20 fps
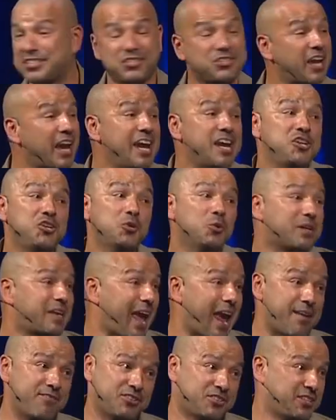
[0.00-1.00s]
saying you
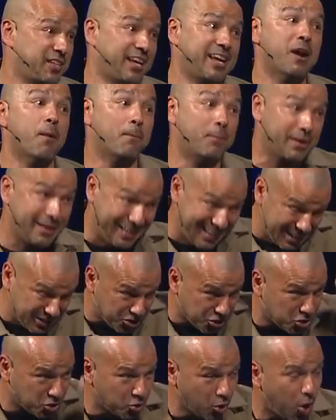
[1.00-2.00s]
gave it to him, but he
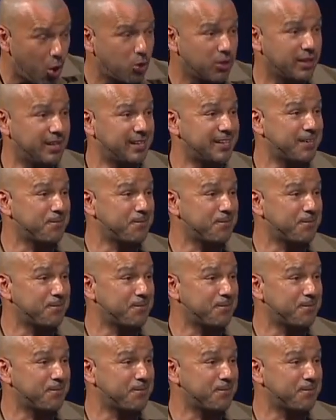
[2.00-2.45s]
stole it.